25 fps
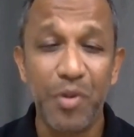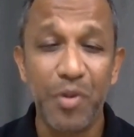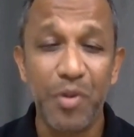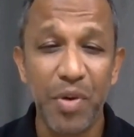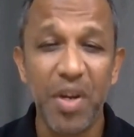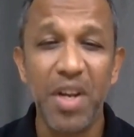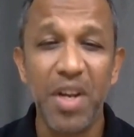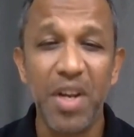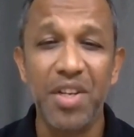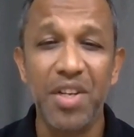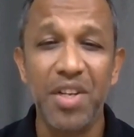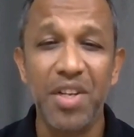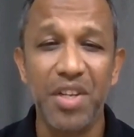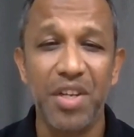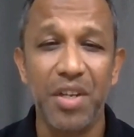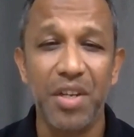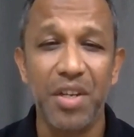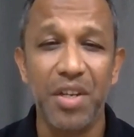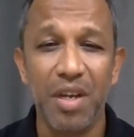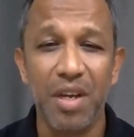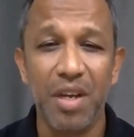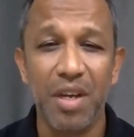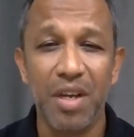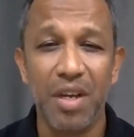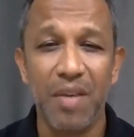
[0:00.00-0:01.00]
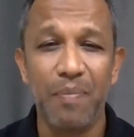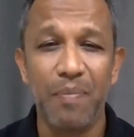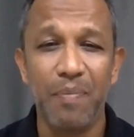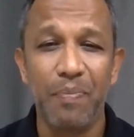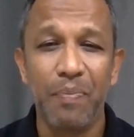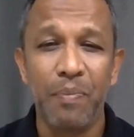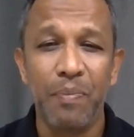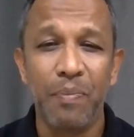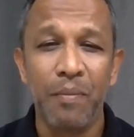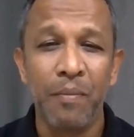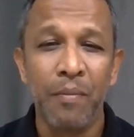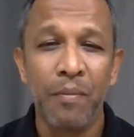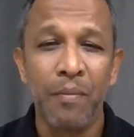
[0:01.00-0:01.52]
Trinity
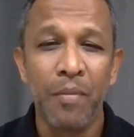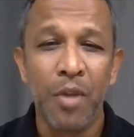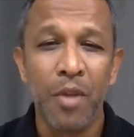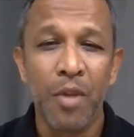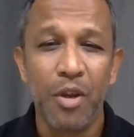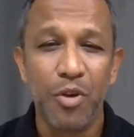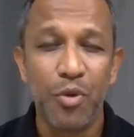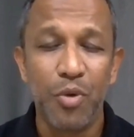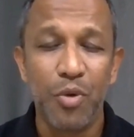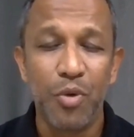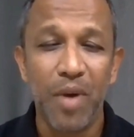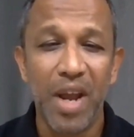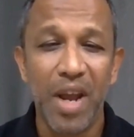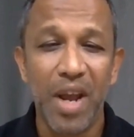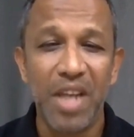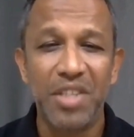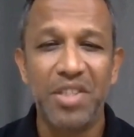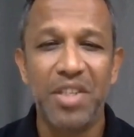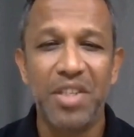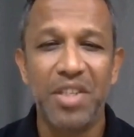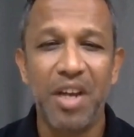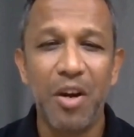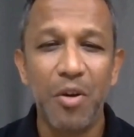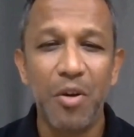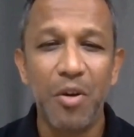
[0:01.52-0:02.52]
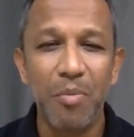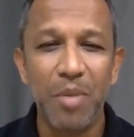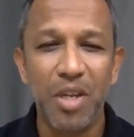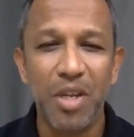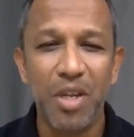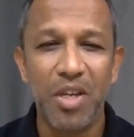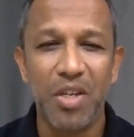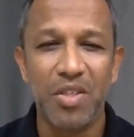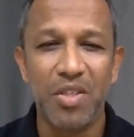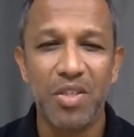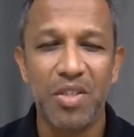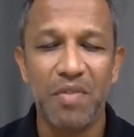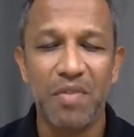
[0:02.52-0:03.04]
to crash down
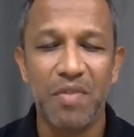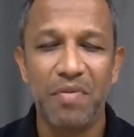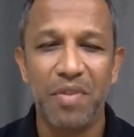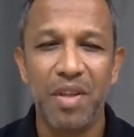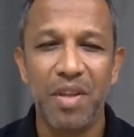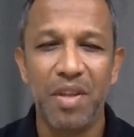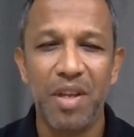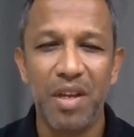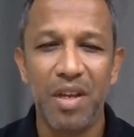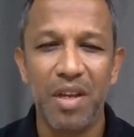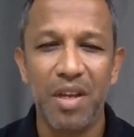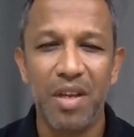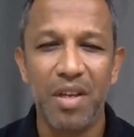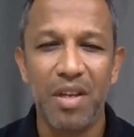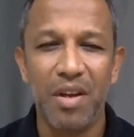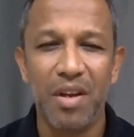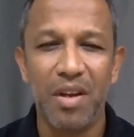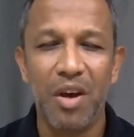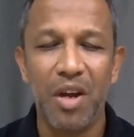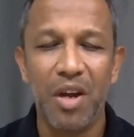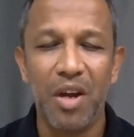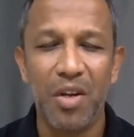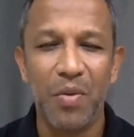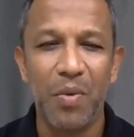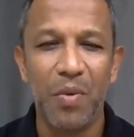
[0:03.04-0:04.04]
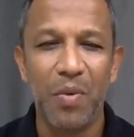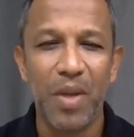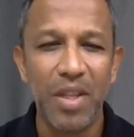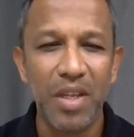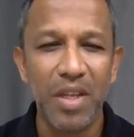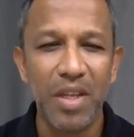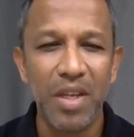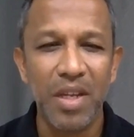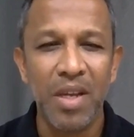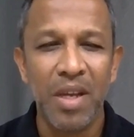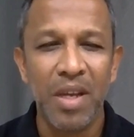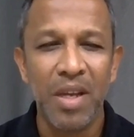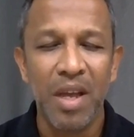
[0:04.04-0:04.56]
because of the hot
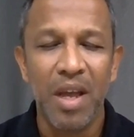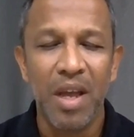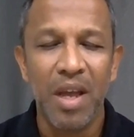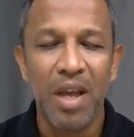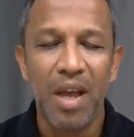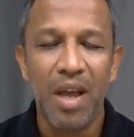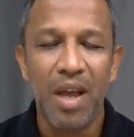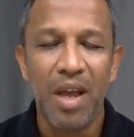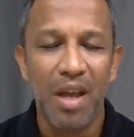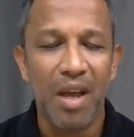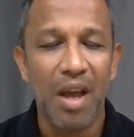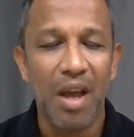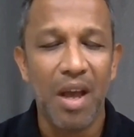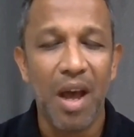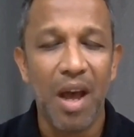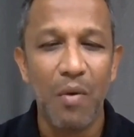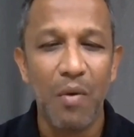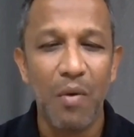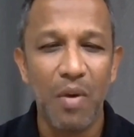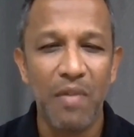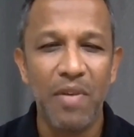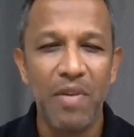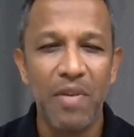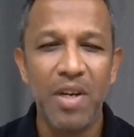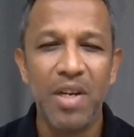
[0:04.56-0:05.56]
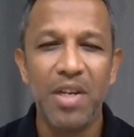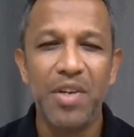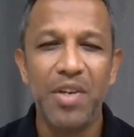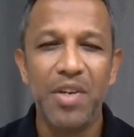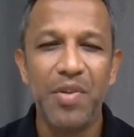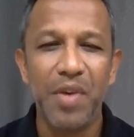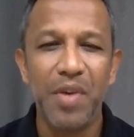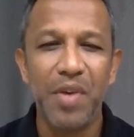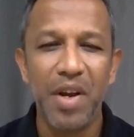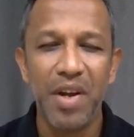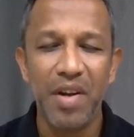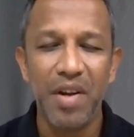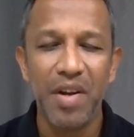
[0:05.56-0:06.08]
weather. However,
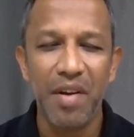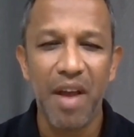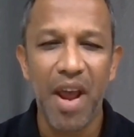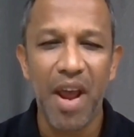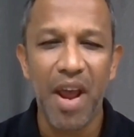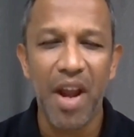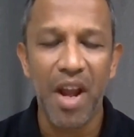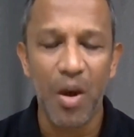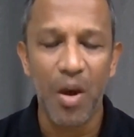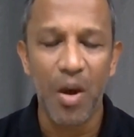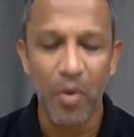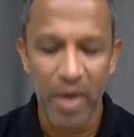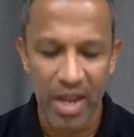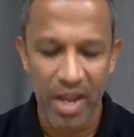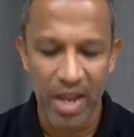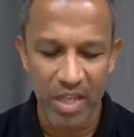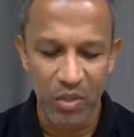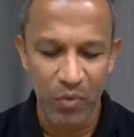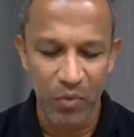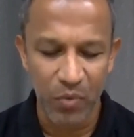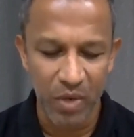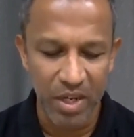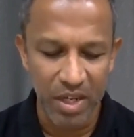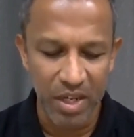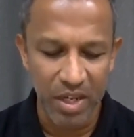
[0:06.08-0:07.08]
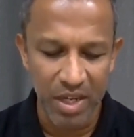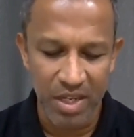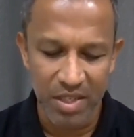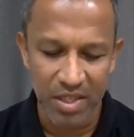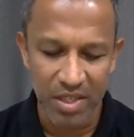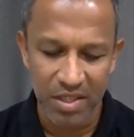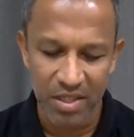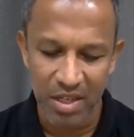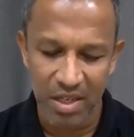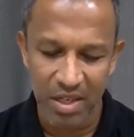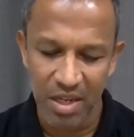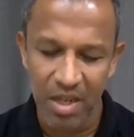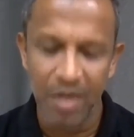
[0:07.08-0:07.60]
Trinity ran out as
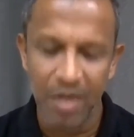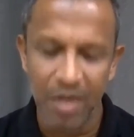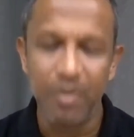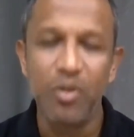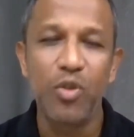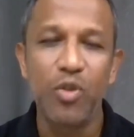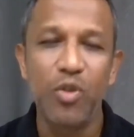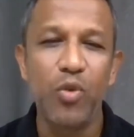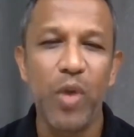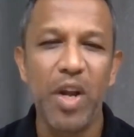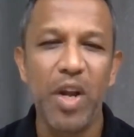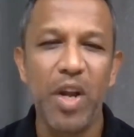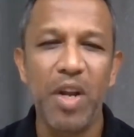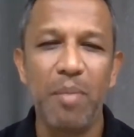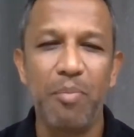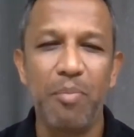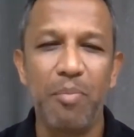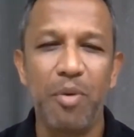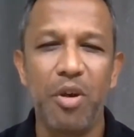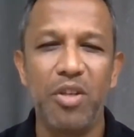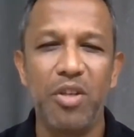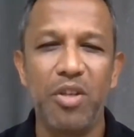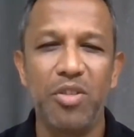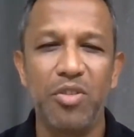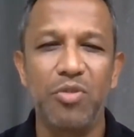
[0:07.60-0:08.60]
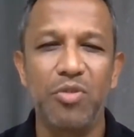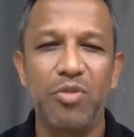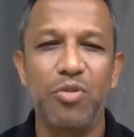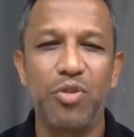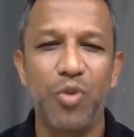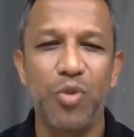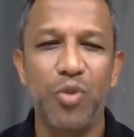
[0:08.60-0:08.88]
winners, 20 points to